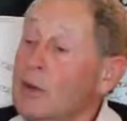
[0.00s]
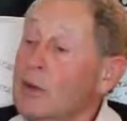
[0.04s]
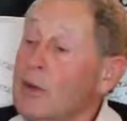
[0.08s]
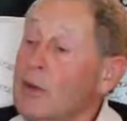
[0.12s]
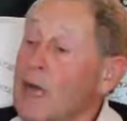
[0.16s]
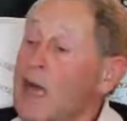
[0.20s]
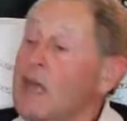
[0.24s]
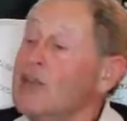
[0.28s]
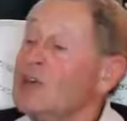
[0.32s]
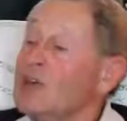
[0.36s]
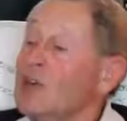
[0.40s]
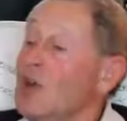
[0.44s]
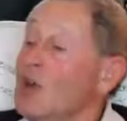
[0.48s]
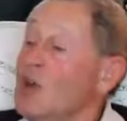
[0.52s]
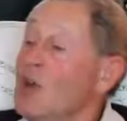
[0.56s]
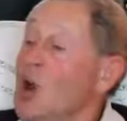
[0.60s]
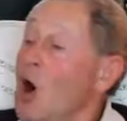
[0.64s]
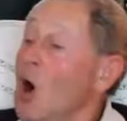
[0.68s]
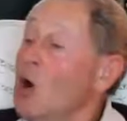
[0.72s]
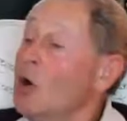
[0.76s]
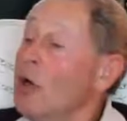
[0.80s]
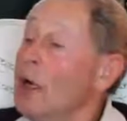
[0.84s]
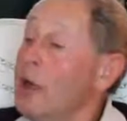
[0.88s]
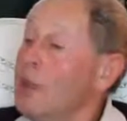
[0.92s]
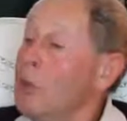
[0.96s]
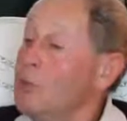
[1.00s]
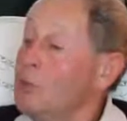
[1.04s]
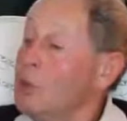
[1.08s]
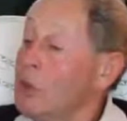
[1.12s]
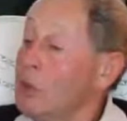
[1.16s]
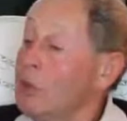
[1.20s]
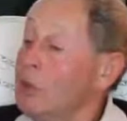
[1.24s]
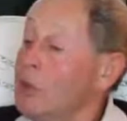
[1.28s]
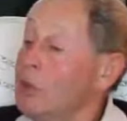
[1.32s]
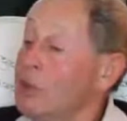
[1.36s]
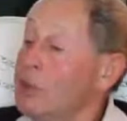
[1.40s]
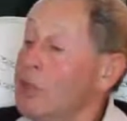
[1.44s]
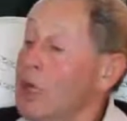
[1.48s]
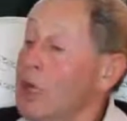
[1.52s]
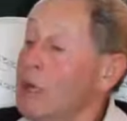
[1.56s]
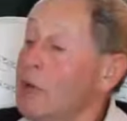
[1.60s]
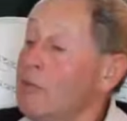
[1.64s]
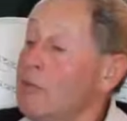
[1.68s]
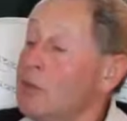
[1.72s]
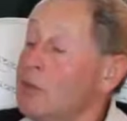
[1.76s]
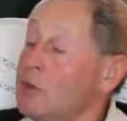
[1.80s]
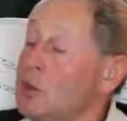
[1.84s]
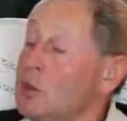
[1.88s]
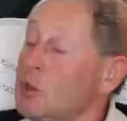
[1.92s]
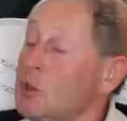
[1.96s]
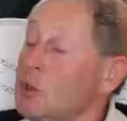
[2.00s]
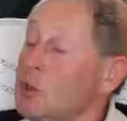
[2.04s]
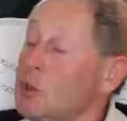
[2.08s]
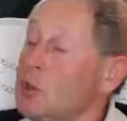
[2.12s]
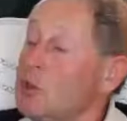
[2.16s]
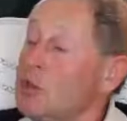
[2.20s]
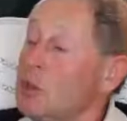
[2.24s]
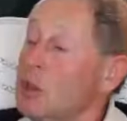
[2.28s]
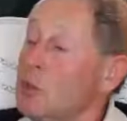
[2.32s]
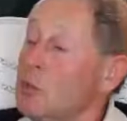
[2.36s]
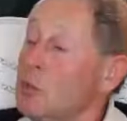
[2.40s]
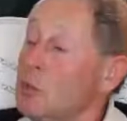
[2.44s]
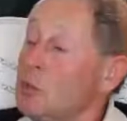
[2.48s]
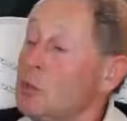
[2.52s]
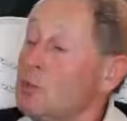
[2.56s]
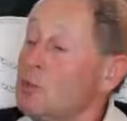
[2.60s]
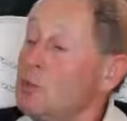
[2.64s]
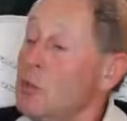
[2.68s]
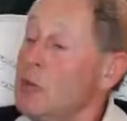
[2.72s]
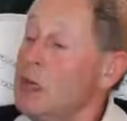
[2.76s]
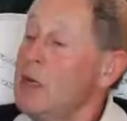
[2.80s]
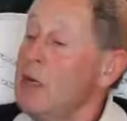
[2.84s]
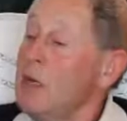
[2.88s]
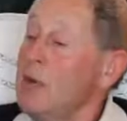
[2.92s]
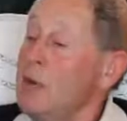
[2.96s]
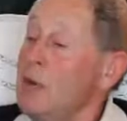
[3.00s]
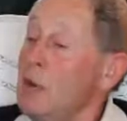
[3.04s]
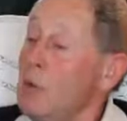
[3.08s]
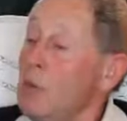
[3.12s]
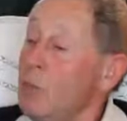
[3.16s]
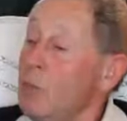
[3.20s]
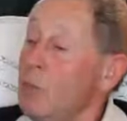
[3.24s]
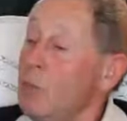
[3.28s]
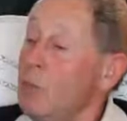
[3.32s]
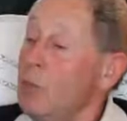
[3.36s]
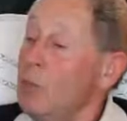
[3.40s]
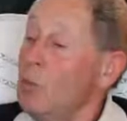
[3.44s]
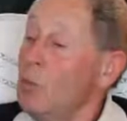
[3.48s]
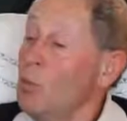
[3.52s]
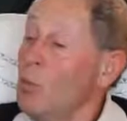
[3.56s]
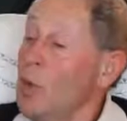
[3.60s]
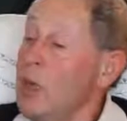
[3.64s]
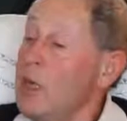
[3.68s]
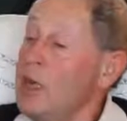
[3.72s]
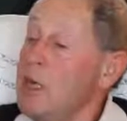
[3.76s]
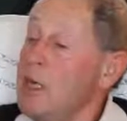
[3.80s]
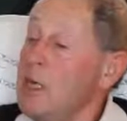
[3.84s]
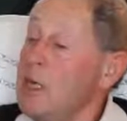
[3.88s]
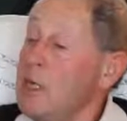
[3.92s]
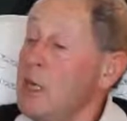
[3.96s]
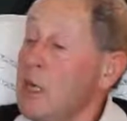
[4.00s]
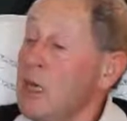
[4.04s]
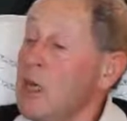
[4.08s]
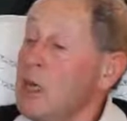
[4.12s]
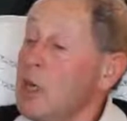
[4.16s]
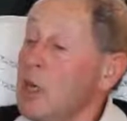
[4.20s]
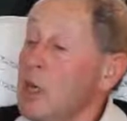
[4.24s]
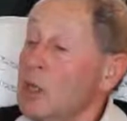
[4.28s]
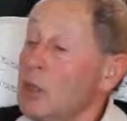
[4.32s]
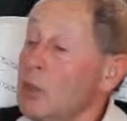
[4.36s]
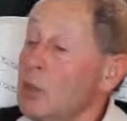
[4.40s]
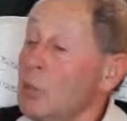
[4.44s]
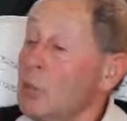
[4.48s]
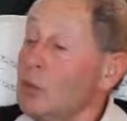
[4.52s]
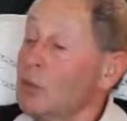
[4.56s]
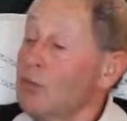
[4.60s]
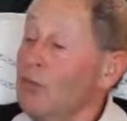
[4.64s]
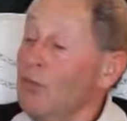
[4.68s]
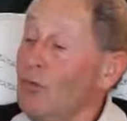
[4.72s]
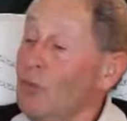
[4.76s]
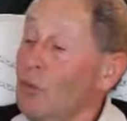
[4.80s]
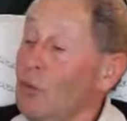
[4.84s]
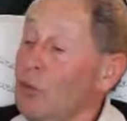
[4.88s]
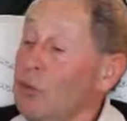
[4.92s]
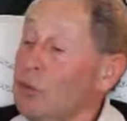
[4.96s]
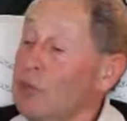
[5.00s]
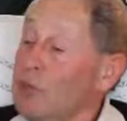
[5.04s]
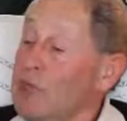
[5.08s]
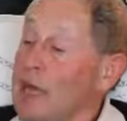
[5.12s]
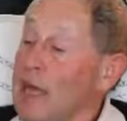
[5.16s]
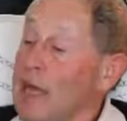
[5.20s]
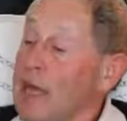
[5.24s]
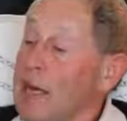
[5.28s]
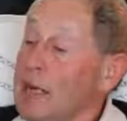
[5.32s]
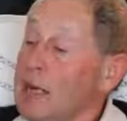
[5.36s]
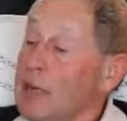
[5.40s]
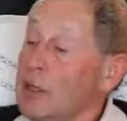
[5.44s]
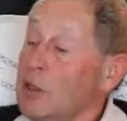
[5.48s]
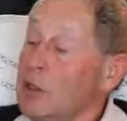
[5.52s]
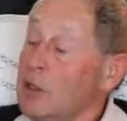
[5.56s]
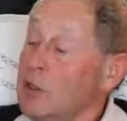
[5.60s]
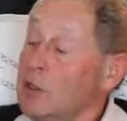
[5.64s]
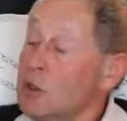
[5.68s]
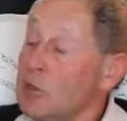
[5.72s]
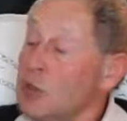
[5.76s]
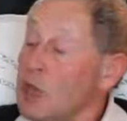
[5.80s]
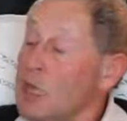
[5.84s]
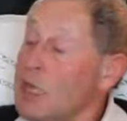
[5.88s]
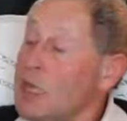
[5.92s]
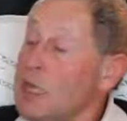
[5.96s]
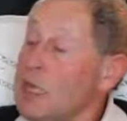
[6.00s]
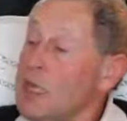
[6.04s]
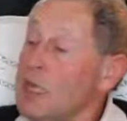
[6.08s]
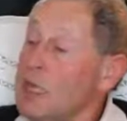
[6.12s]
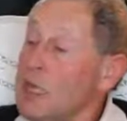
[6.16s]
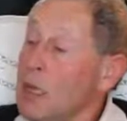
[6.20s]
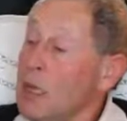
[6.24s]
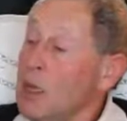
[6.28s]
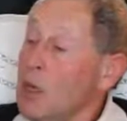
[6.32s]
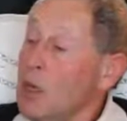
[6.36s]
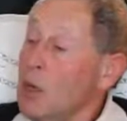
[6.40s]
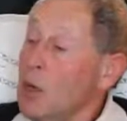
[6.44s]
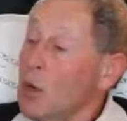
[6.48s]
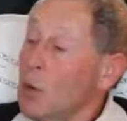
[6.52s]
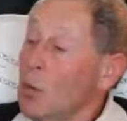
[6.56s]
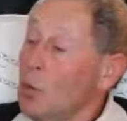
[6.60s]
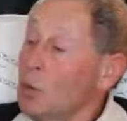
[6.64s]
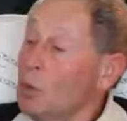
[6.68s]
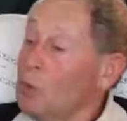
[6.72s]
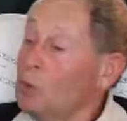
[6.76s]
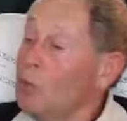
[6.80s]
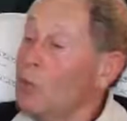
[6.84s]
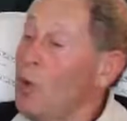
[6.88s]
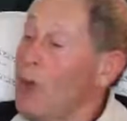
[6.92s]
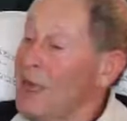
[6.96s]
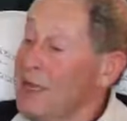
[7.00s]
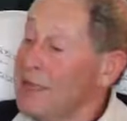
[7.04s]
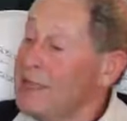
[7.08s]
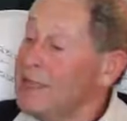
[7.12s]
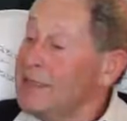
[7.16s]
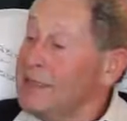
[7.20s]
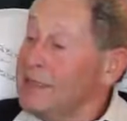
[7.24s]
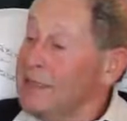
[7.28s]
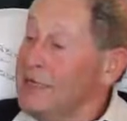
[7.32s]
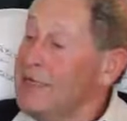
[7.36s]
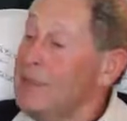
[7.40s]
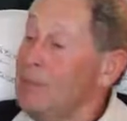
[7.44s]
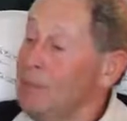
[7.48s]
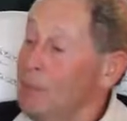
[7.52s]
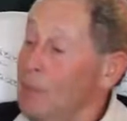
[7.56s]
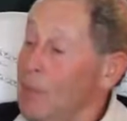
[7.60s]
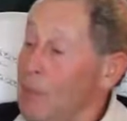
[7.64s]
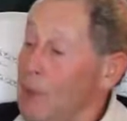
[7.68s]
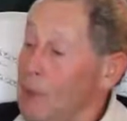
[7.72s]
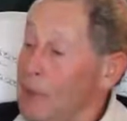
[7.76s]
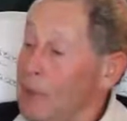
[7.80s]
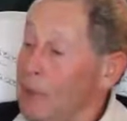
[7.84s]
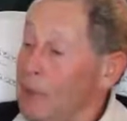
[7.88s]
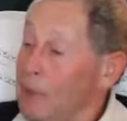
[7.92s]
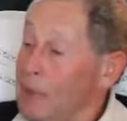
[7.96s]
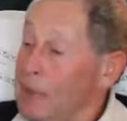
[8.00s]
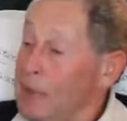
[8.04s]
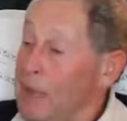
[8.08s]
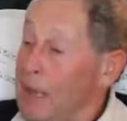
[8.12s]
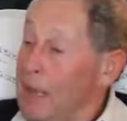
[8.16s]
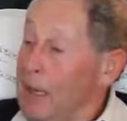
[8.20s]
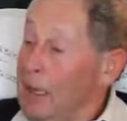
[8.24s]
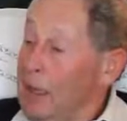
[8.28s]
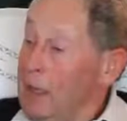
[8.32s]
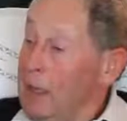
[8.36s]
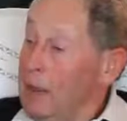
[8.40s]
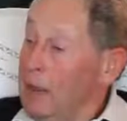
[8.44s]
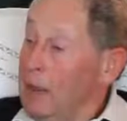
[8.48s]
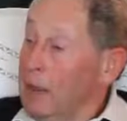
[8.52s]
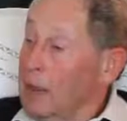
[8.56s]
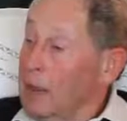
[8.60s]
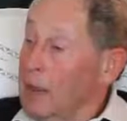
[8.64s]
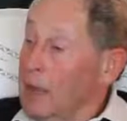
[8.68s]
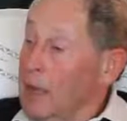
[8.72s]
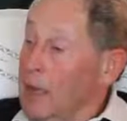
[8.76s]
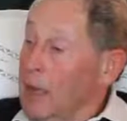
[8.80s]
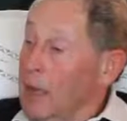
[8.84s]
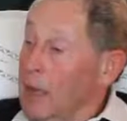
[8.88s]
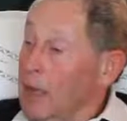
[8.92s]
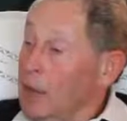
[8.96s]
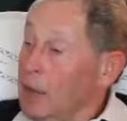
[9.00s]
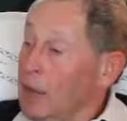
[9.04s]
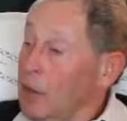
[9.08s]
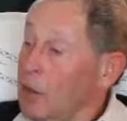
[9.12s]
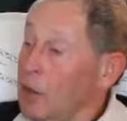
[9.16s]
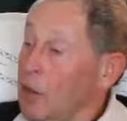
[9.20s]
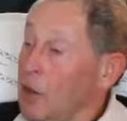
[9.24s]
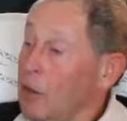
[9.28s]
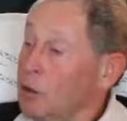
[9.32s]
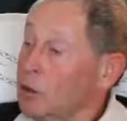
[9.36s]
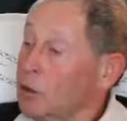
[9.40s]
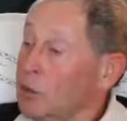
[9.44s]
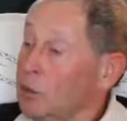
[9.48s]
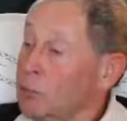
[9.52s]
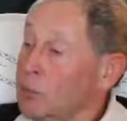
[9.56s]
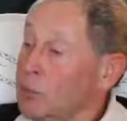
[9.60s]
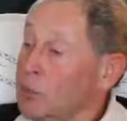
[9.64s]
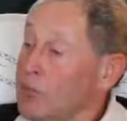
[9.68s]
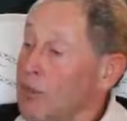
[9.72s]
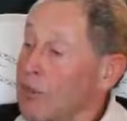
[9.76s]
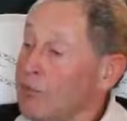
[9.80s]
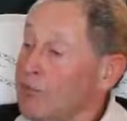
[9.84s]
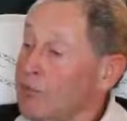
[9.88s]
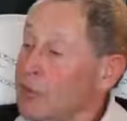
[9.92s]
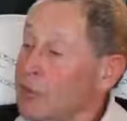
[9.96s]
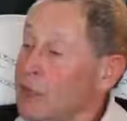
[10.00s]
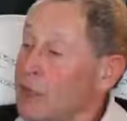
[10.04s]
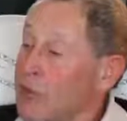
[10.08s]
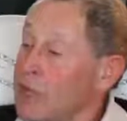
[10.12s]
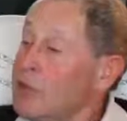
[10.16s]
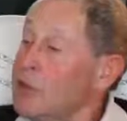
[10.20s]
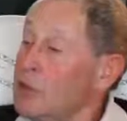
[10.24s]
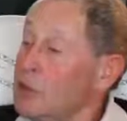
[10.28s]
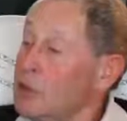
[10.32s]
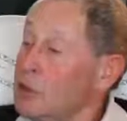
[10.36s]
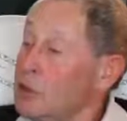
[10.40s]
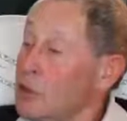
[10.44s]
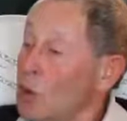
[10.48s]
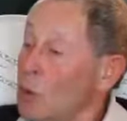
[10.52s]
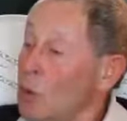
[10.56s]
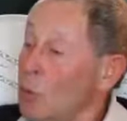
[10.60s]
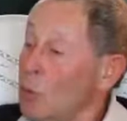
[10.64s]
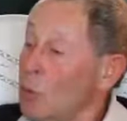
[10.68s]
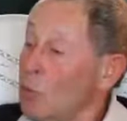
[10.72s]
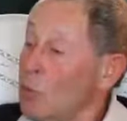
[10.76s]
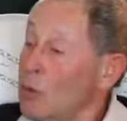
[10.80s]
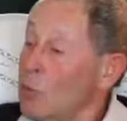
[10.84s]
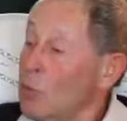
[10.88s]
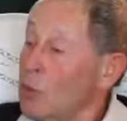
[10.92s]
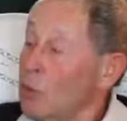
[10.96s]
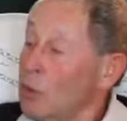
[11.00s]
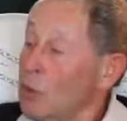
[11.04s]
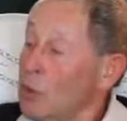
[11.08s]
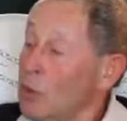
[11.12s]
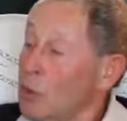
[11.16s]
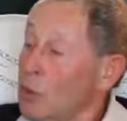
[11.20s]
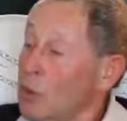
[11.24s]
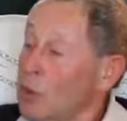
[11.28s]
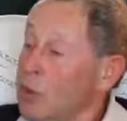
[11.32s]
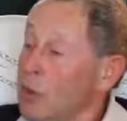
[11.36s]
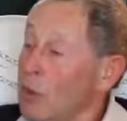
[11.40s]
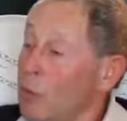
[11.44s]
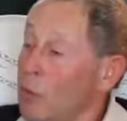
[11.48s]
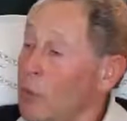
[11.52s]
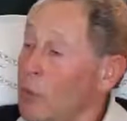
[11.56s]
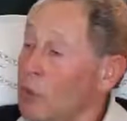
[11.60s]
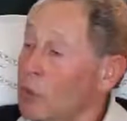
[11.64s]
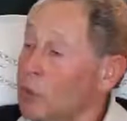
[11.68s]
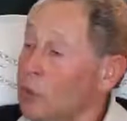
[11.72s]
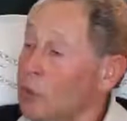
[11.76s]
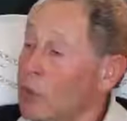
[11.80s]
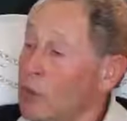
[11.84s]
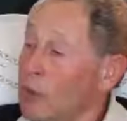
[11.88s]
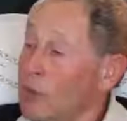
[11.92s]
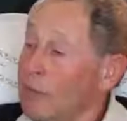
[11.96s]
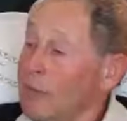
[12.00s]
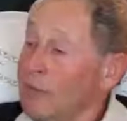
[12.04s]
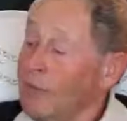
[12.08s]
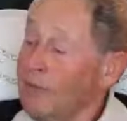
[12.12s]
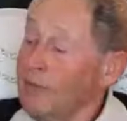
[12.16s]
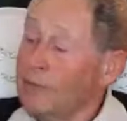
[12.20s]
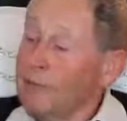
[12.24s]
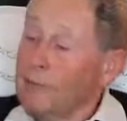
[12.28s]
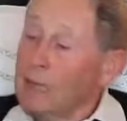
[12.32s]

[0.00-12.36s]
It's a Knockout on the television. This thing was rearing up with a wind that was force 10. The sea was waist deep on the deck, and the coxswain was having kittens, hoping we wouldn't all get washed off.